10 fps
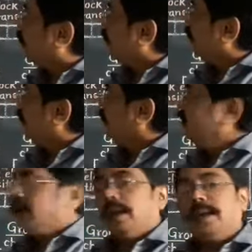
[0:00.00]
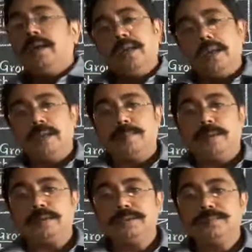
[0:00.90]
contain 8
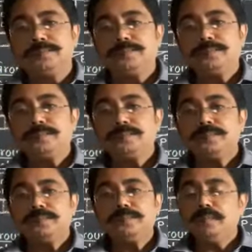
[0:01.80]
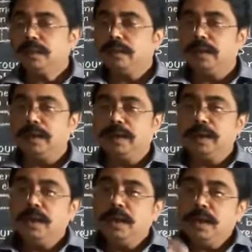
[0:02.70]
elements.
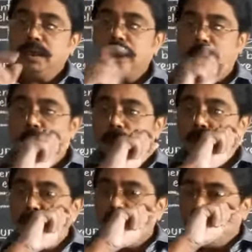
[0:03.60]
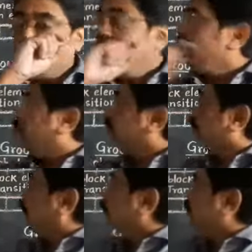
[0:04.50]
Clear? Now in
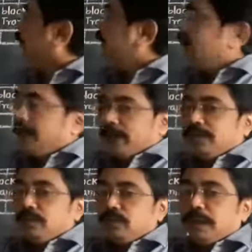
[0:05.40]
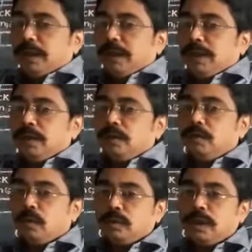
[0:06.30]
fourth period, if you
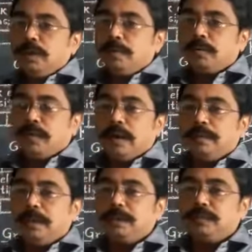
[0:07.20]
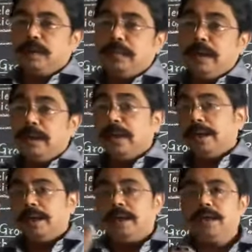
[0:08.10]
see, total number of elements will be
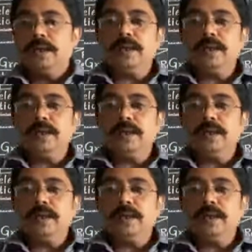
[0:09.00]
80.